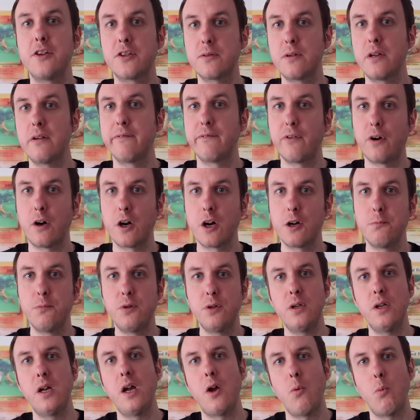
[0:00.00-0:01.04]
to the
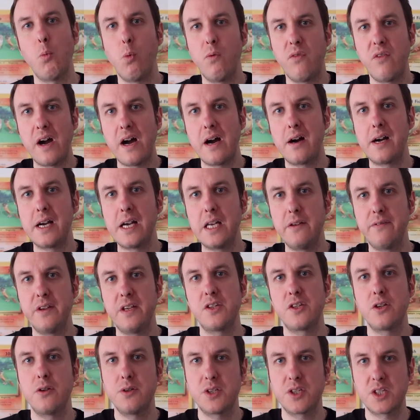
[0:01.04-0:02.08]
environment without anything
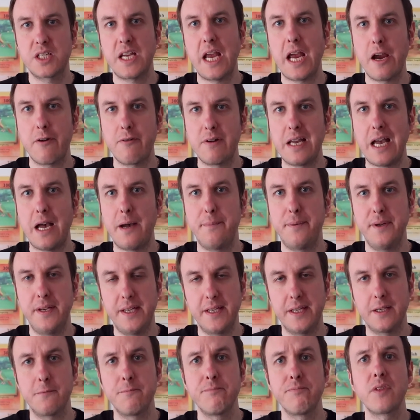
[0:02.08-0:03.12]
too scary
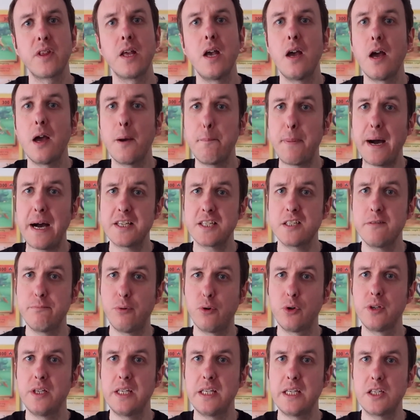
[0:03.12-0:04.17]
happening. Passive
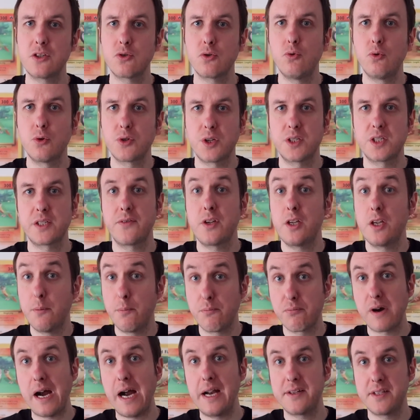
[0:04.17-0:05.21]
bonding is also something you can
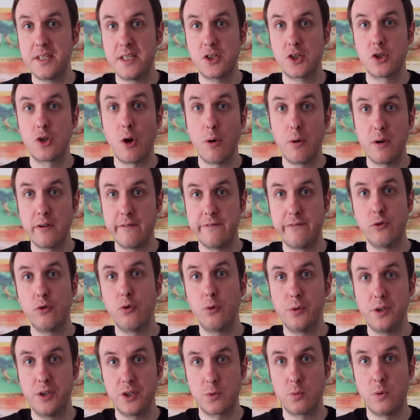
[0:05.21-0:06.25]
practice going
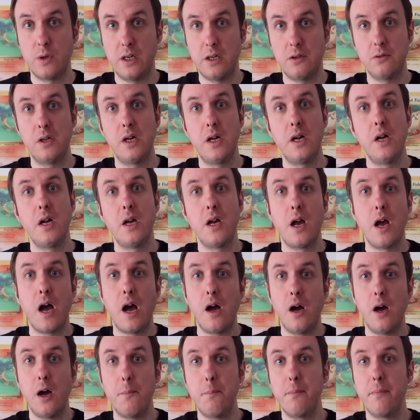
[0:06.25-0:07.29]
forward as well.
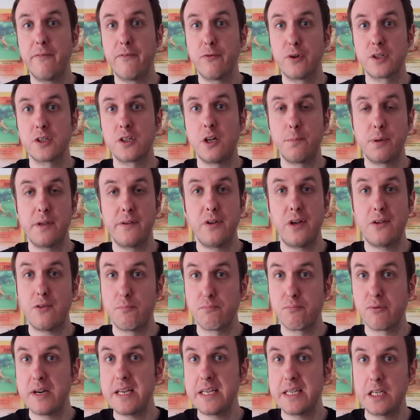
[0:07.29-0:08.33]
For example, if you have a
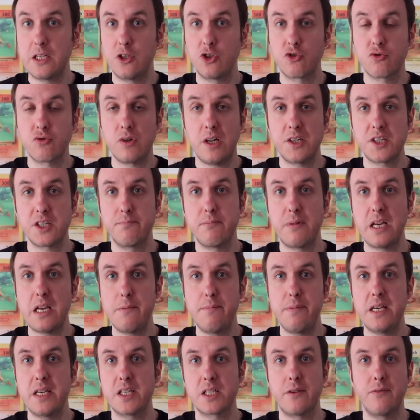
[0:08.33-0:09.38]
break in trust,
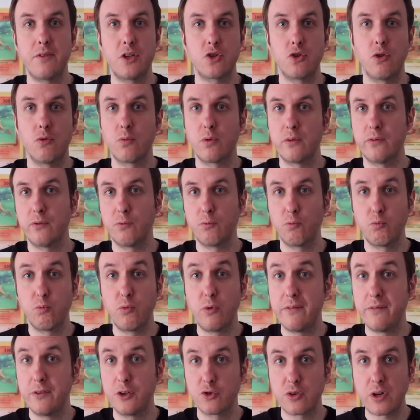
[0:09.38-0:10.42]
maybe something's gone wrong
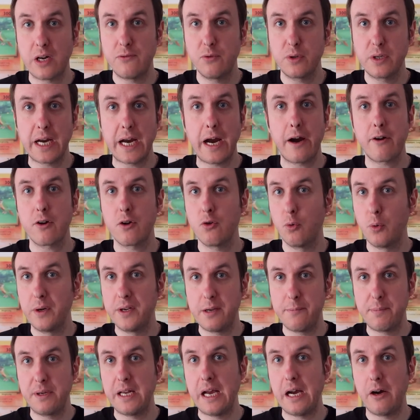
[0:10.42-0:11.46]
with the travel carrier, or when they've
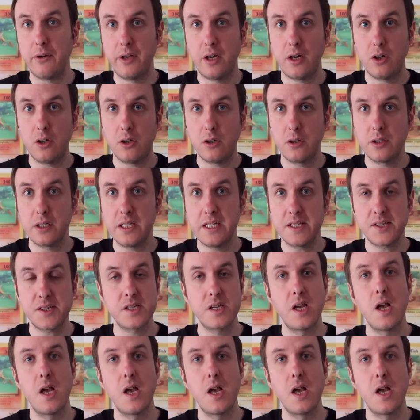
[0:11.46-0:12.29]
been out on a harness,